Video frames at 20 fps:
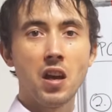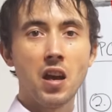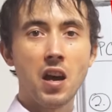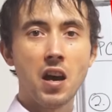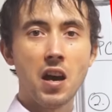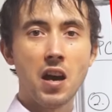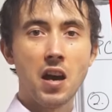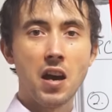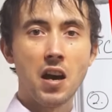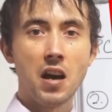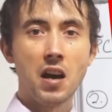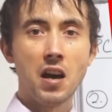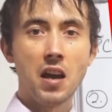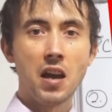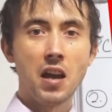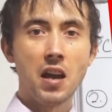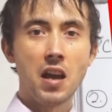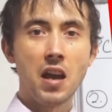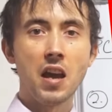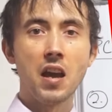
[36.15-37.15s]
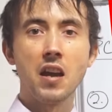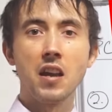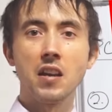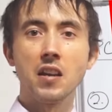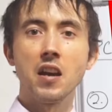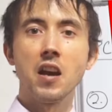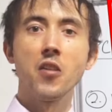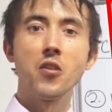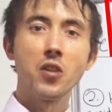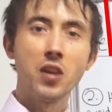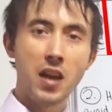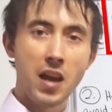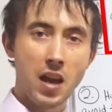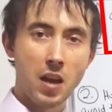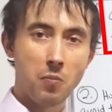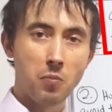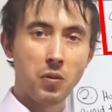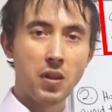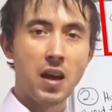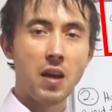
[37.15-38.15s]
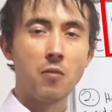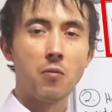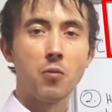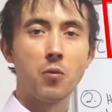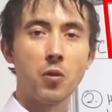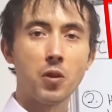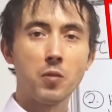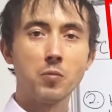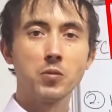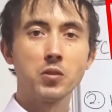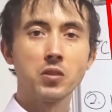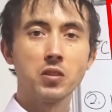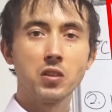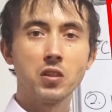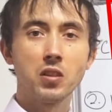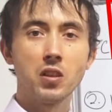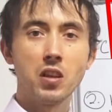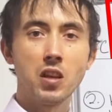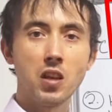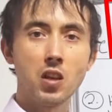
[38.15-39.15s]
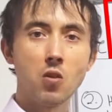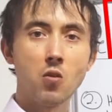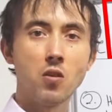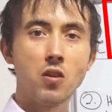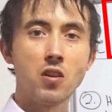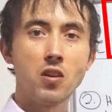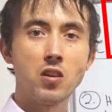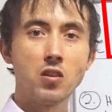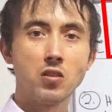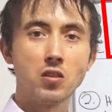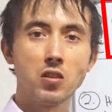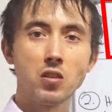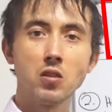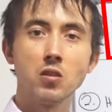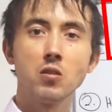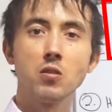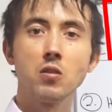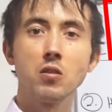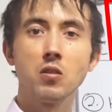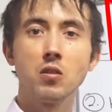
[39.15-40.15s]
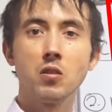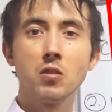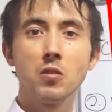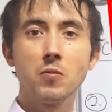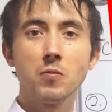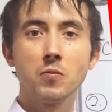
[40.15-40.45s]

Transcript: uh, and other ad platforms in order to do,